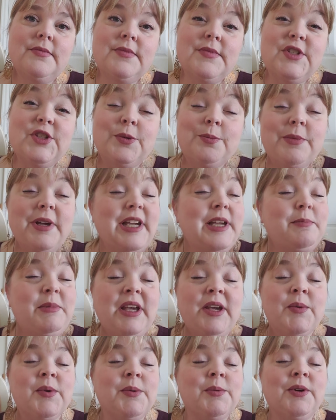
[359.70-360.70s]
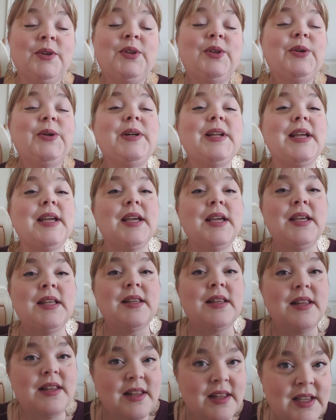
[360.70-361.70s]
So maybe what we're learning
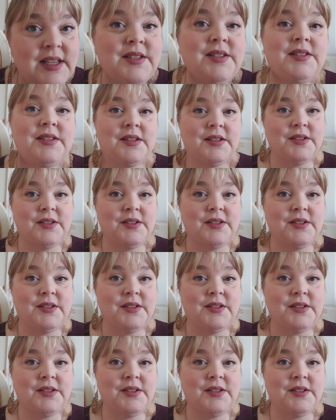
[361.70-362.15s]
in this